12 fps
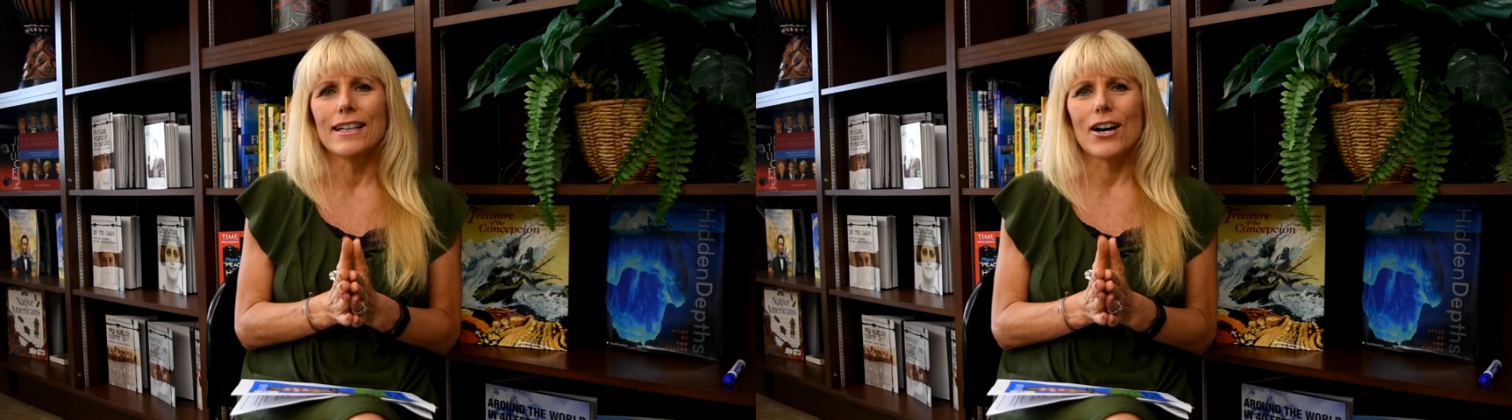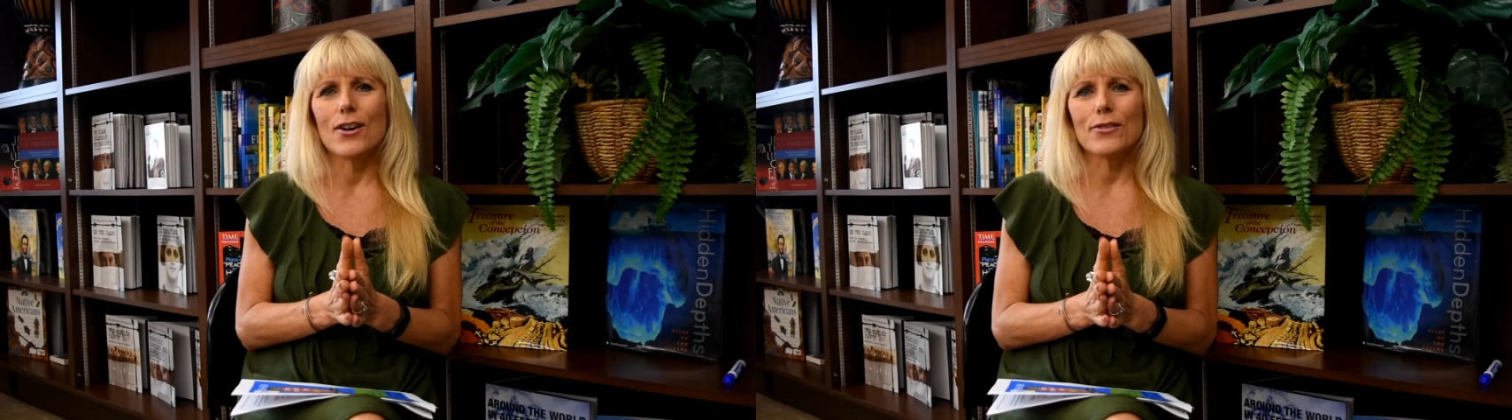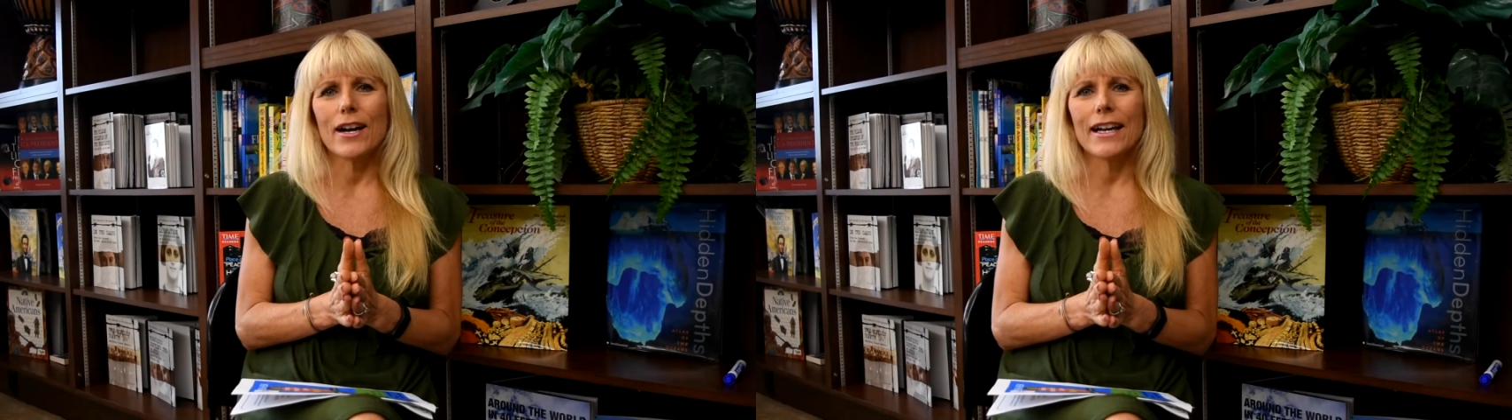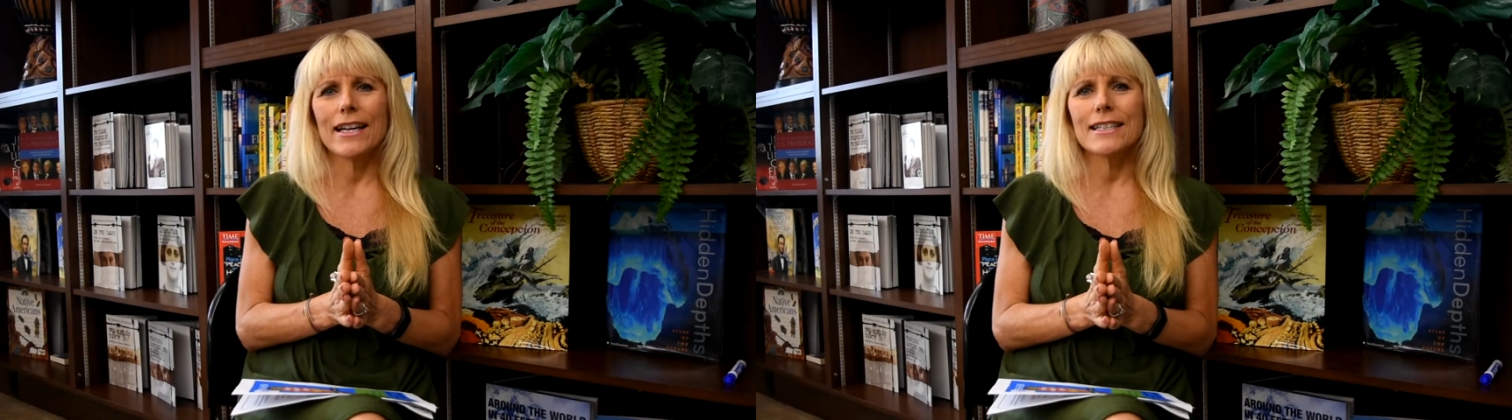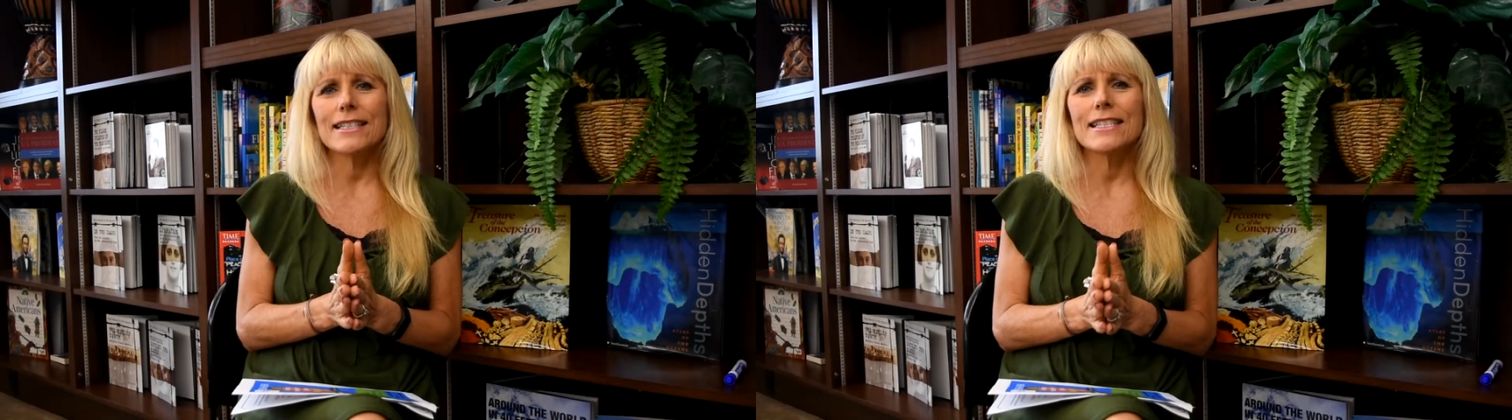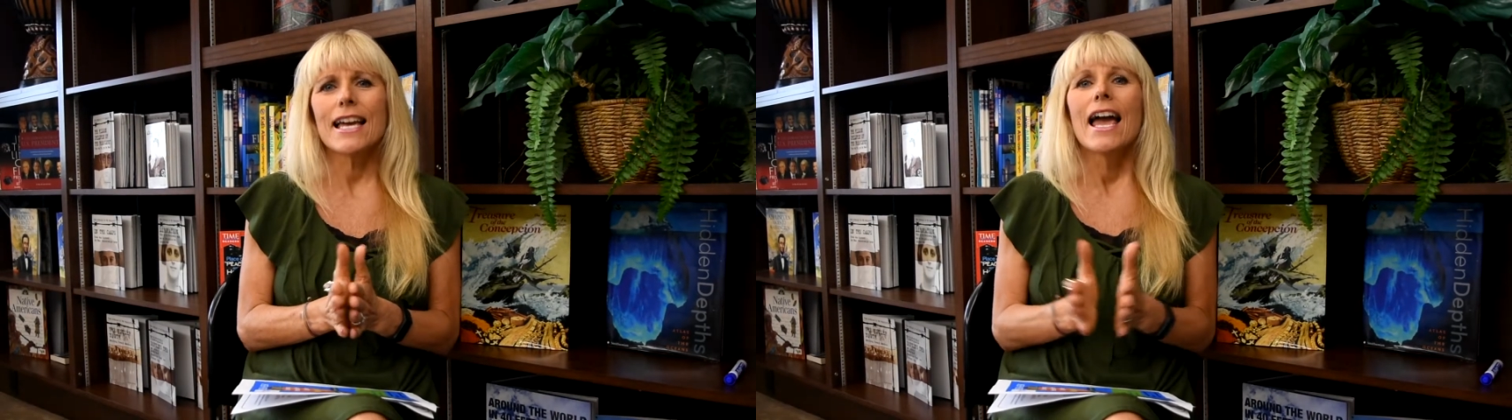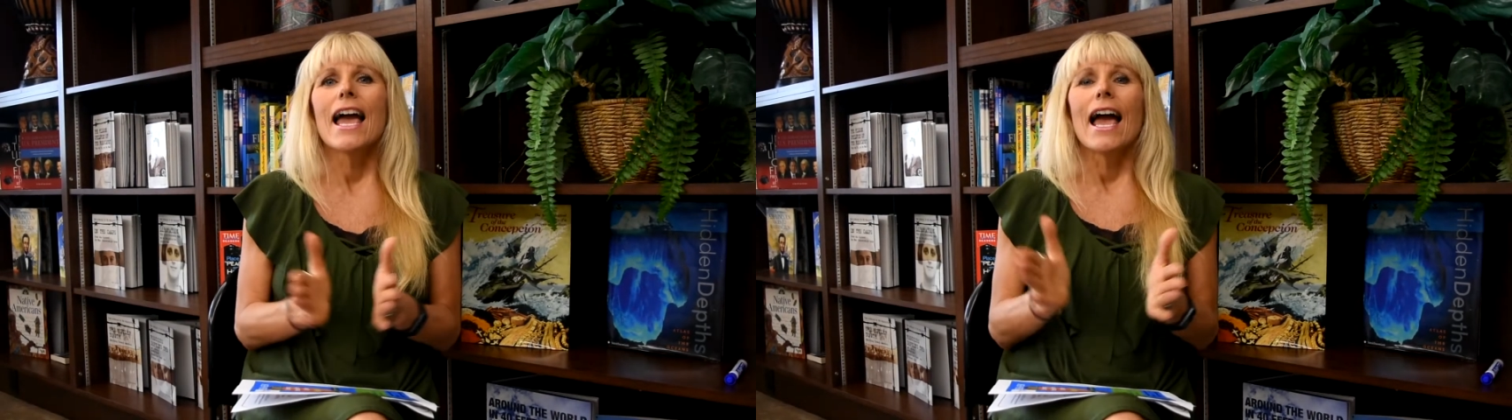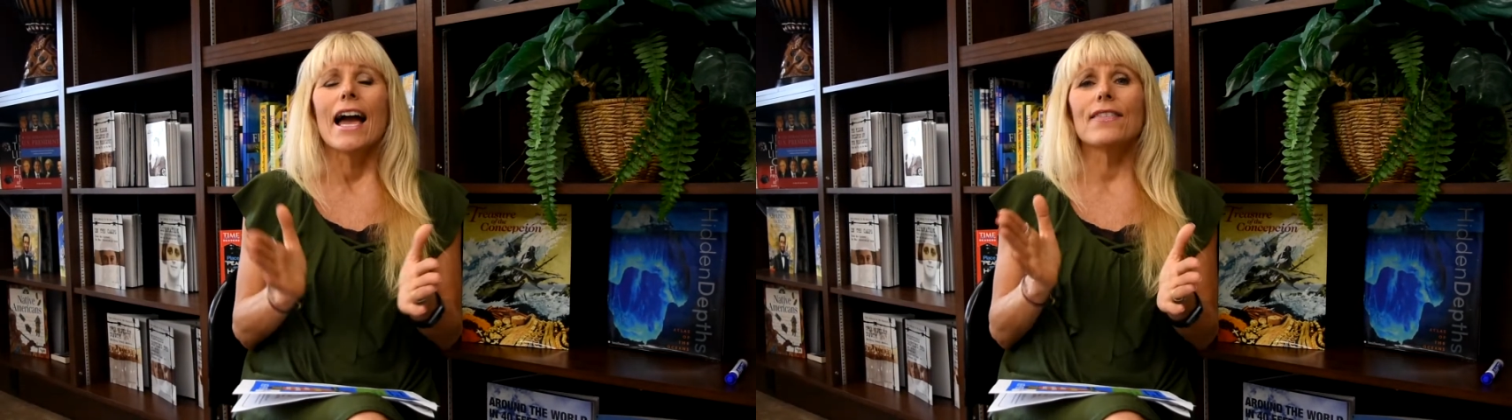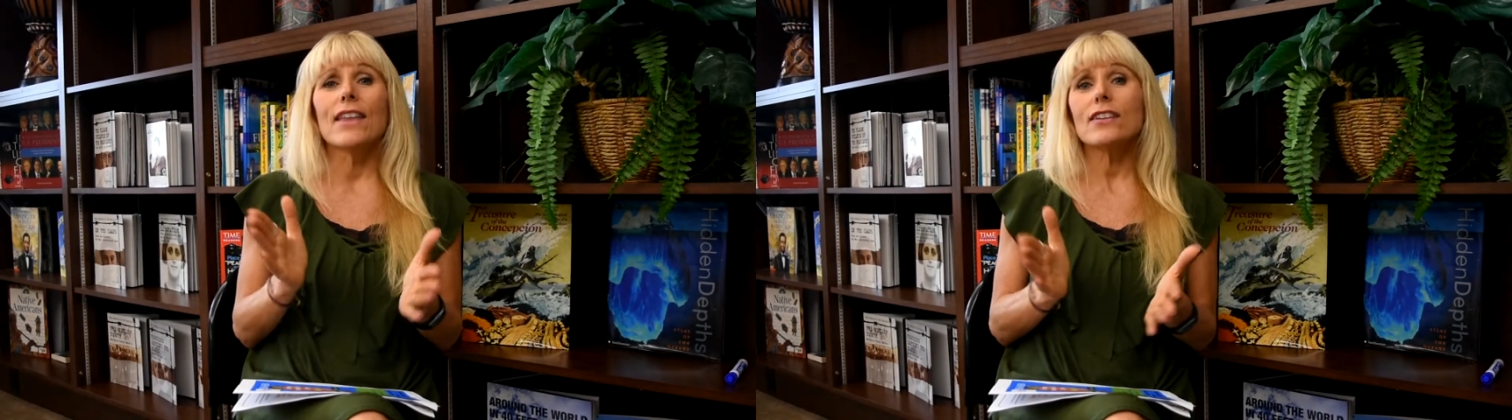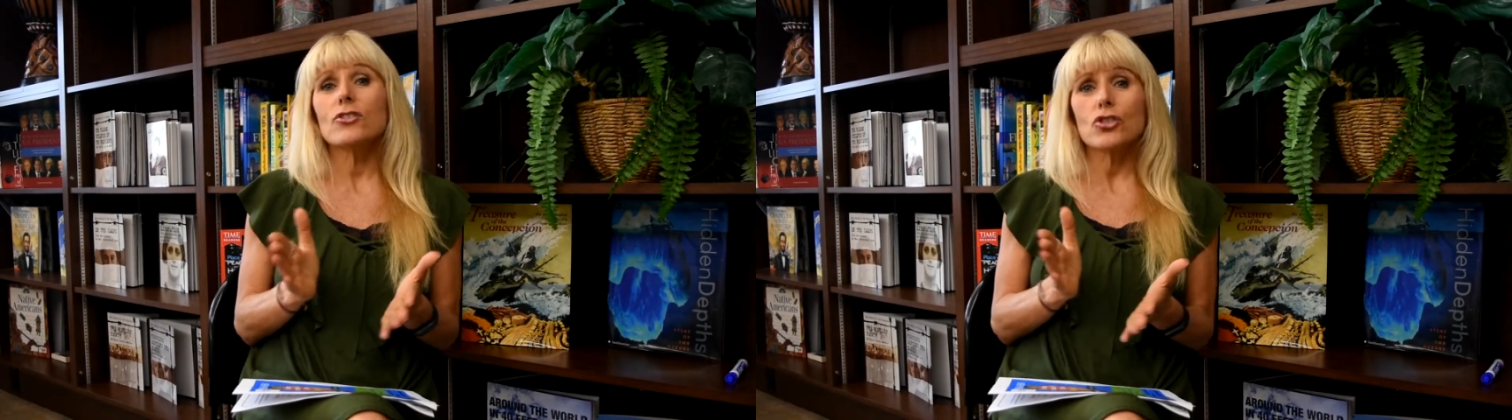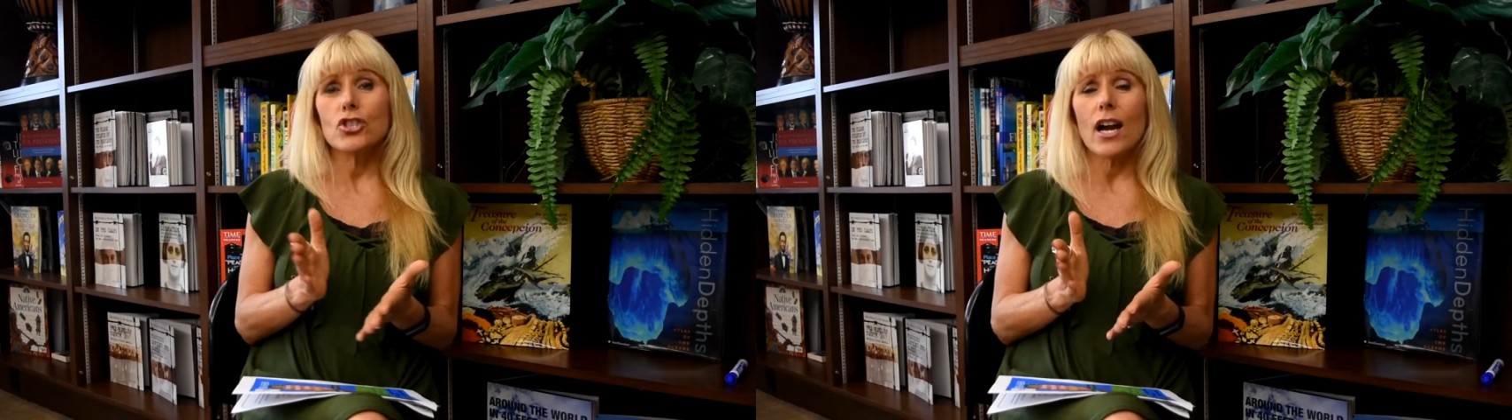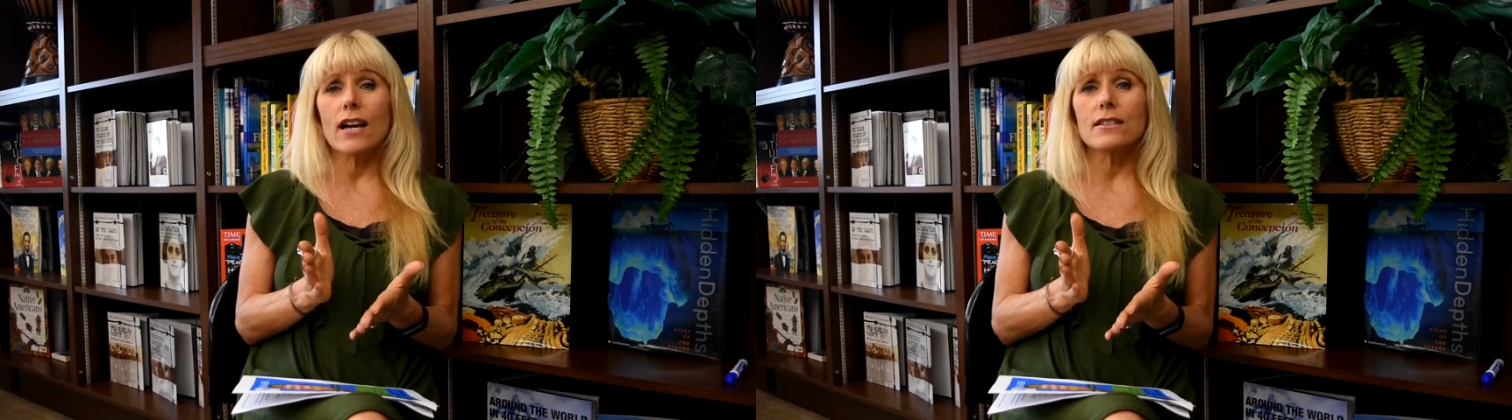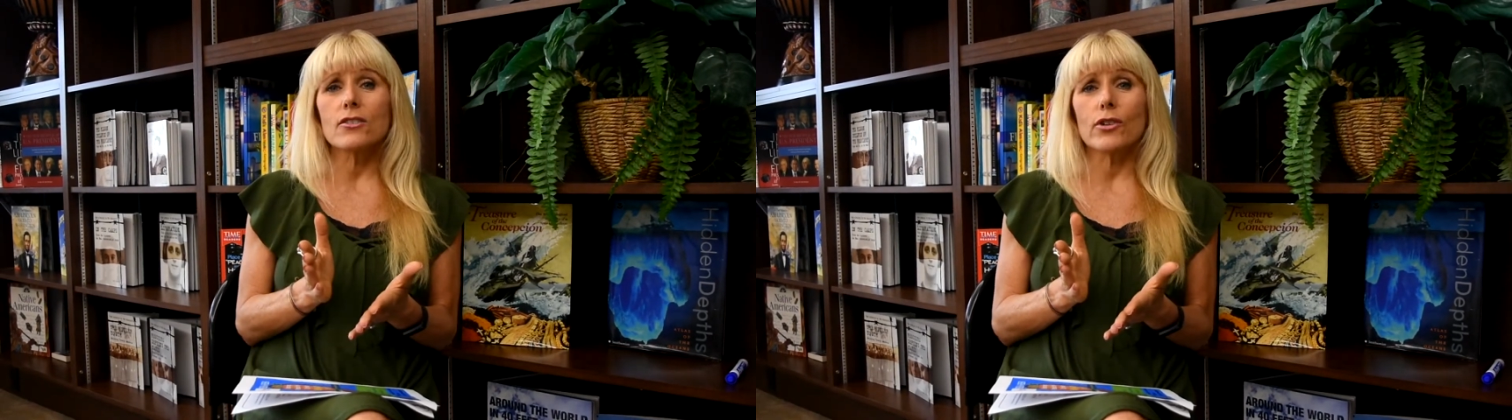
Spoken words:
All right? And then your child's